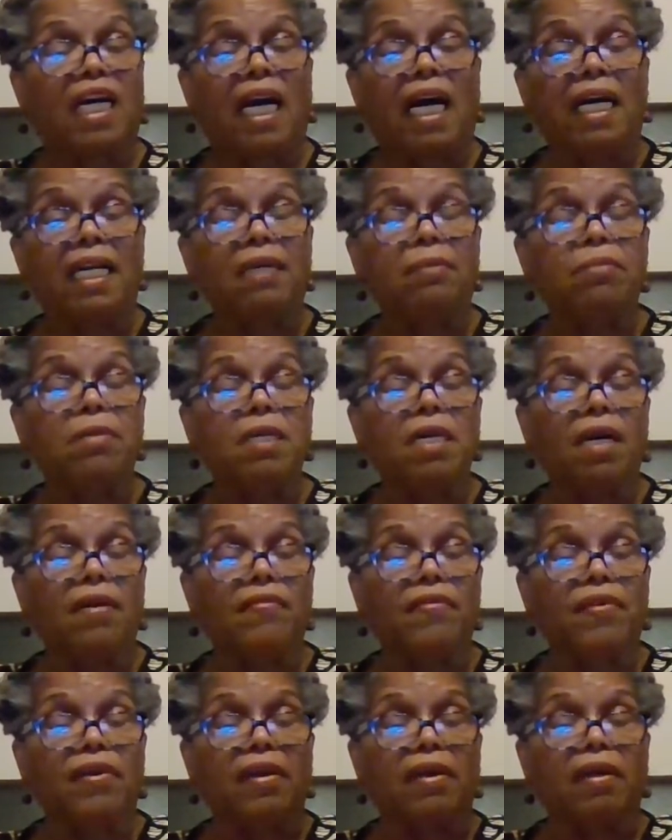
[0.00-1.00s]
I am
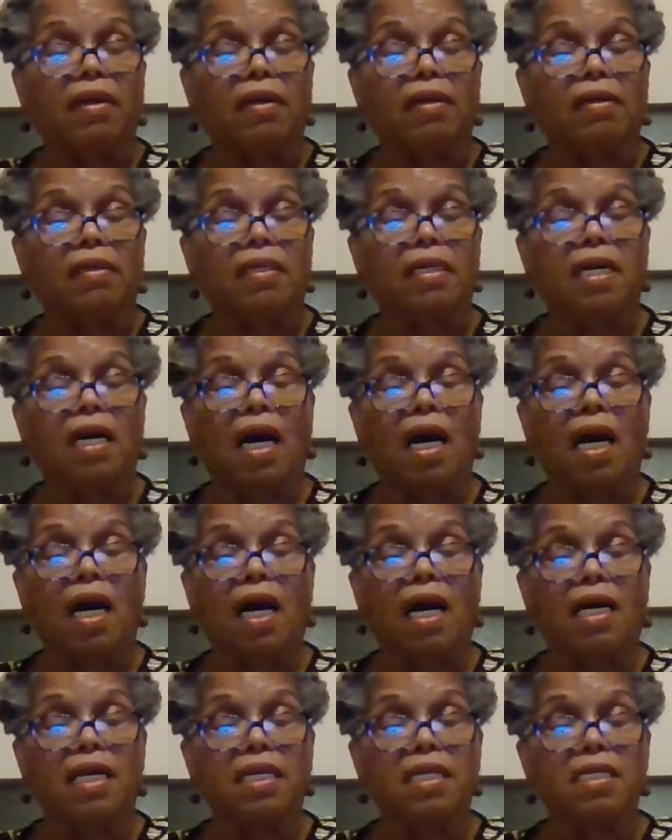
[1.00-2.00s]
nothing.
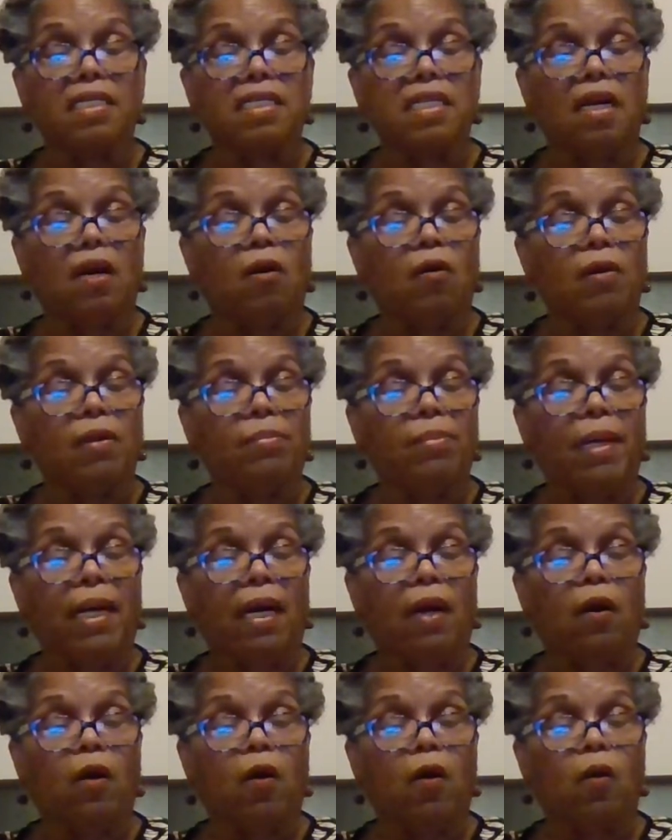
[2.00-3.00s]
God is the only
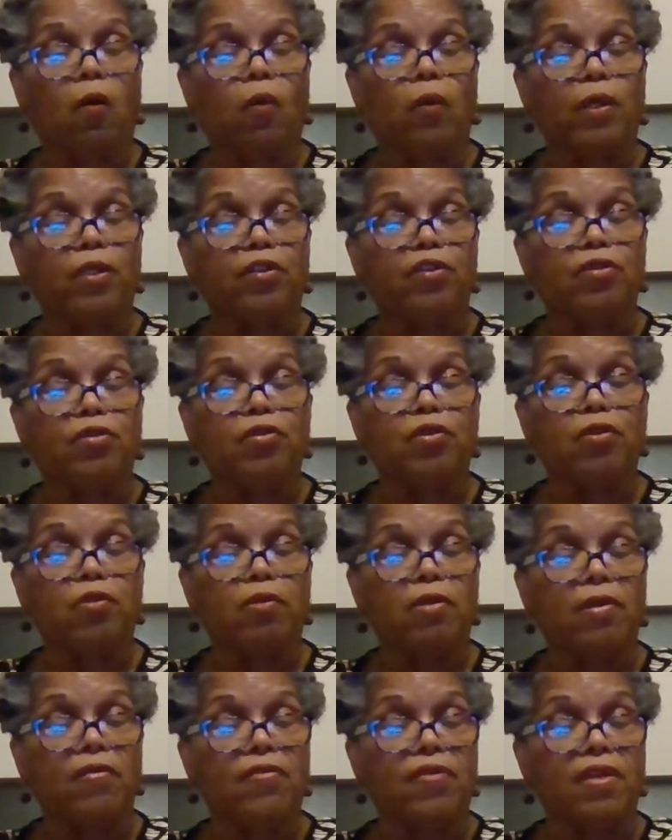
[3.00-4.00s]
power which
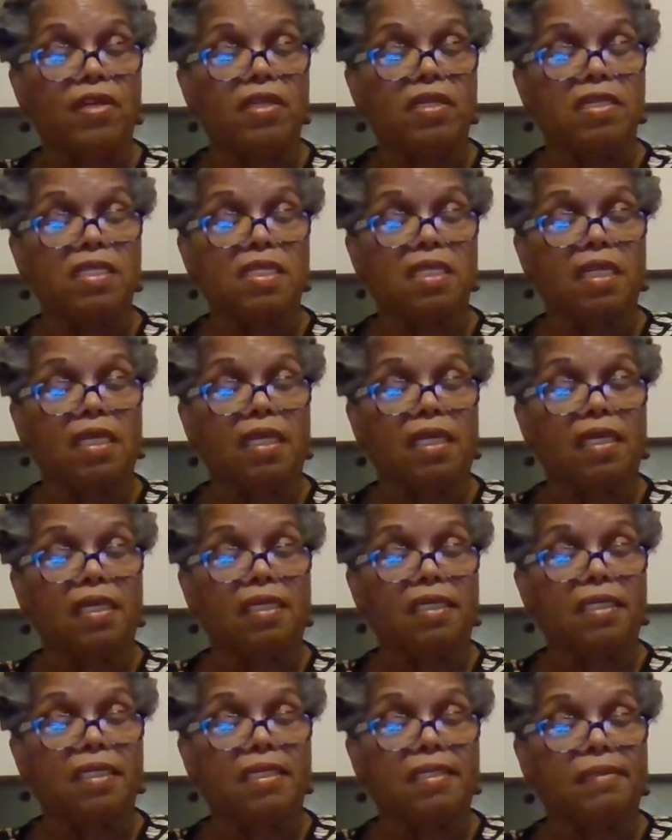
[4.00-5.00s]
doeth these
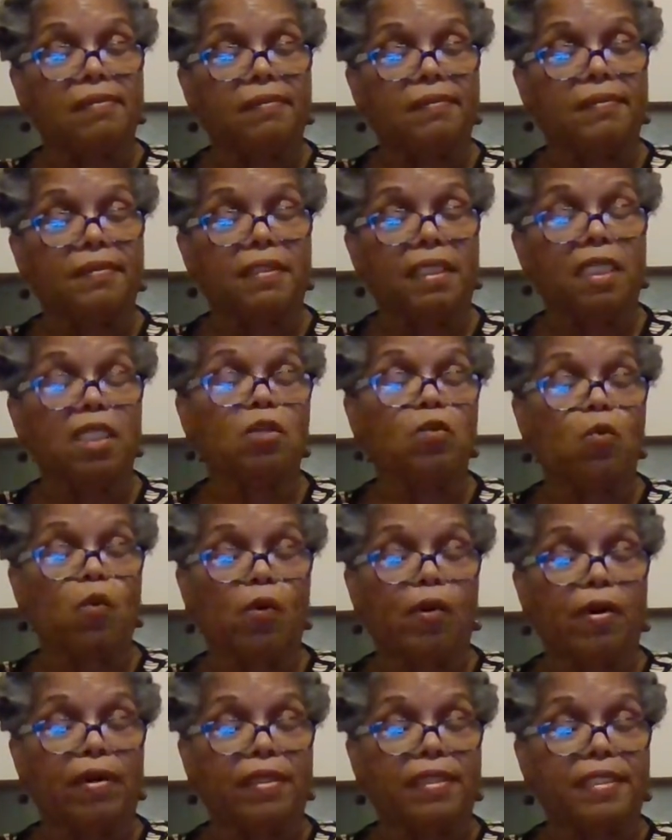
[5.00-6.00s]
things, these
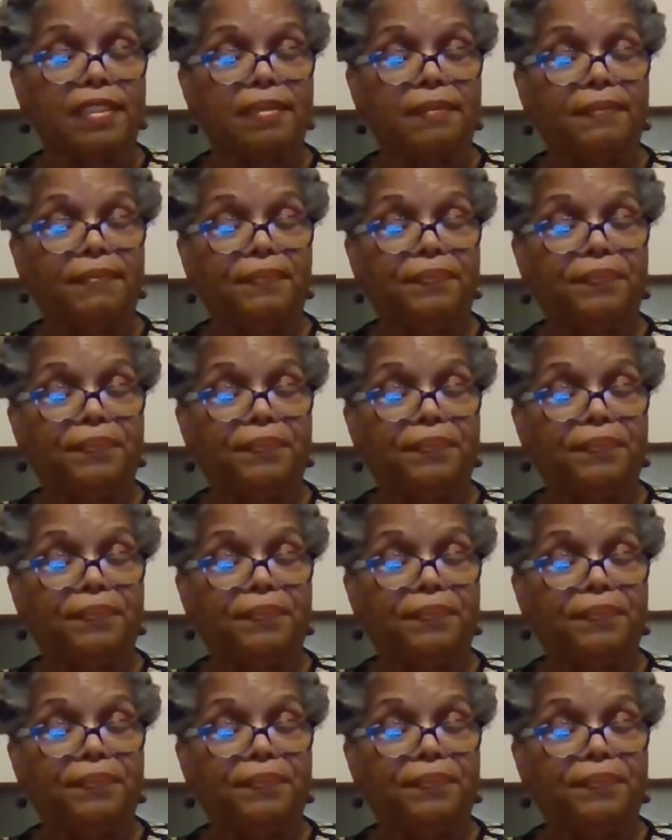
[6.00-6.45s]
works.